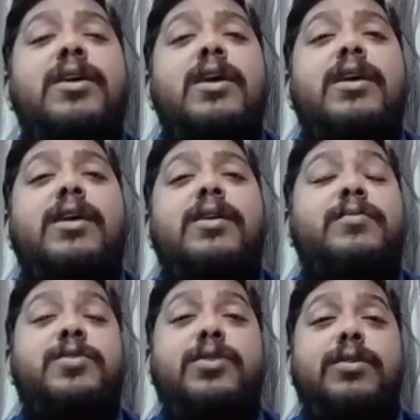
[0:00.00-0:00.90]

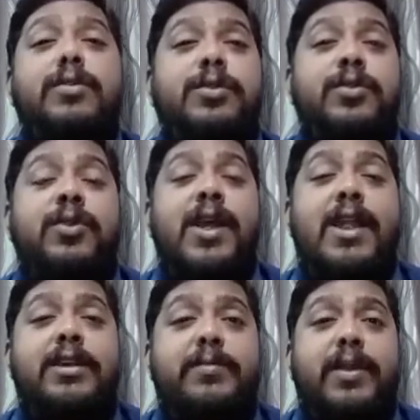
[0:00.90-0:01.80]

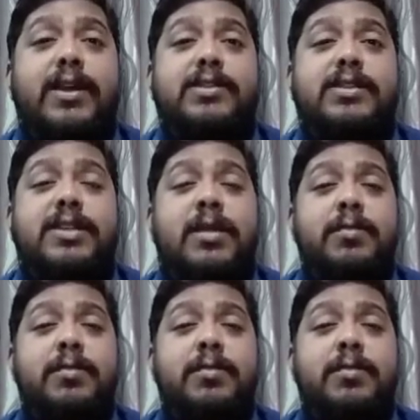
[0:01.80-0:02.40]
enterprises and